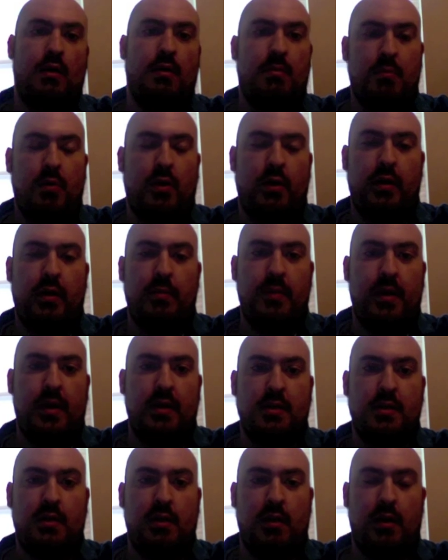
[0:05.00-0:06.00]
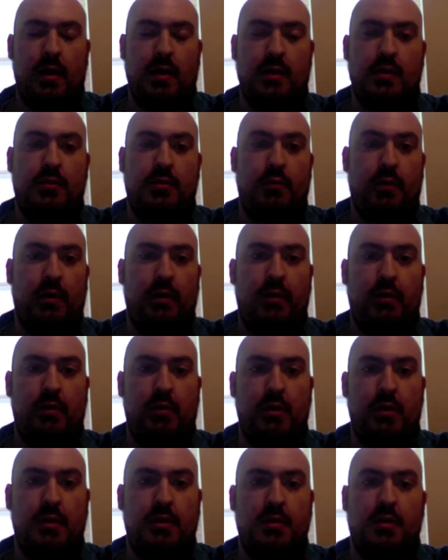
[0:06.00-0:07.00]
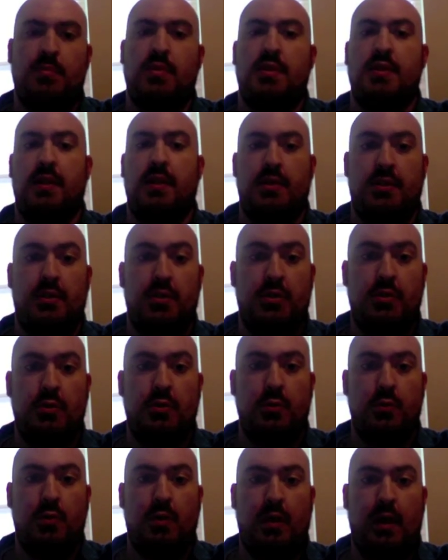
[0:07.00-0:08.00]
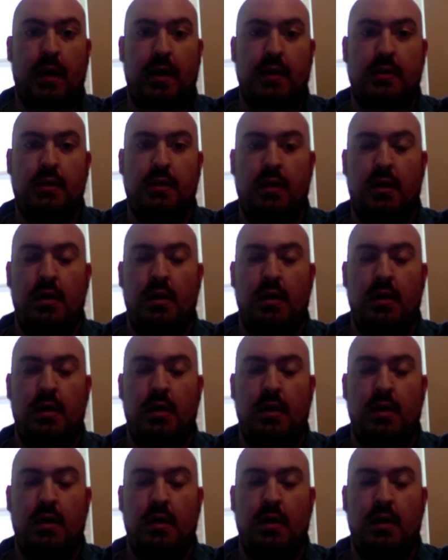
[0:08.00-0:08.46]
Marketing Management Class 330, Summer Session 2 class.